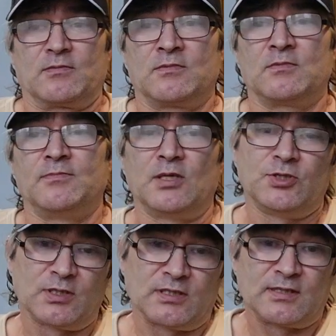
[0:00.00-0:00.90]
because
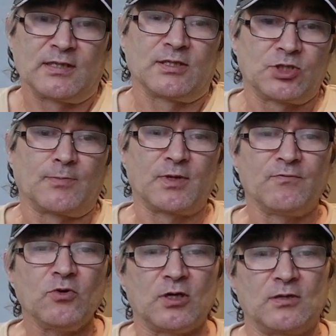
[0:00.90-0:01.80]
you're going to think there's something
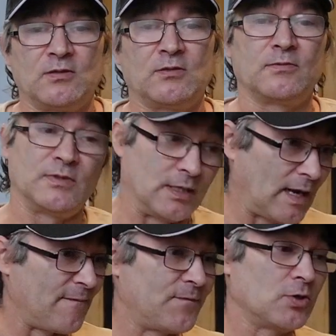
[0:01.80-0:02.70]
wrong.
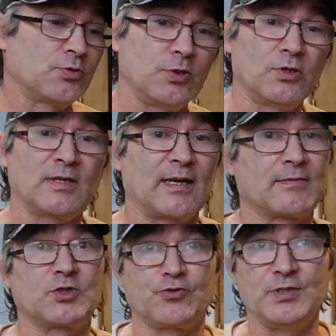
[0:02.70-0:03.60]
At first, when you look
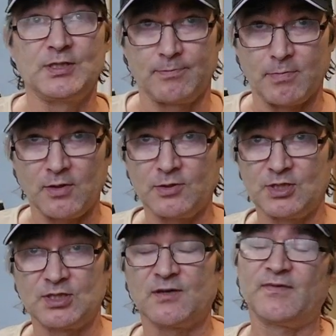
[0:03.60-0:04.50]
at trees and birds
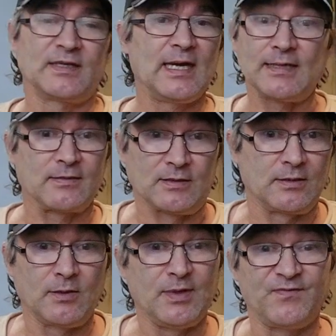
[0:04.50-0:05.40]
and stuff like that,
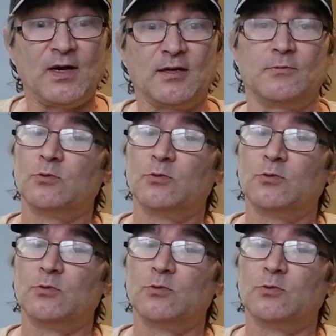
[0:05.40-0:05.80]
they'll be fine.